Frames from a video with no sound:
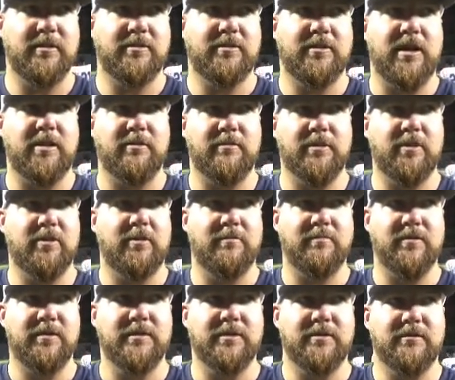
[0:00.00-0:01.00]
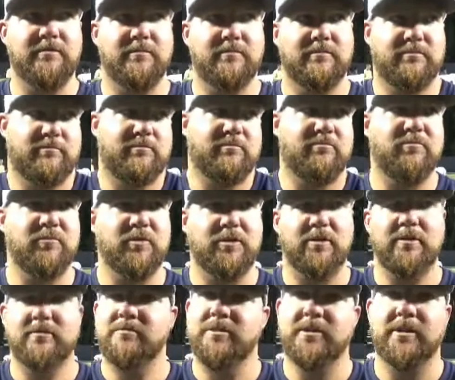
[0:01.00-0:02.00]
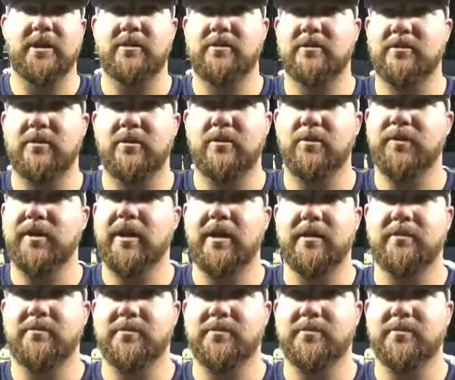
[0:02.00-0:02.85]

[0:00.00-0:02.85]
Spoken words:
Dyrell have been, together the whole time.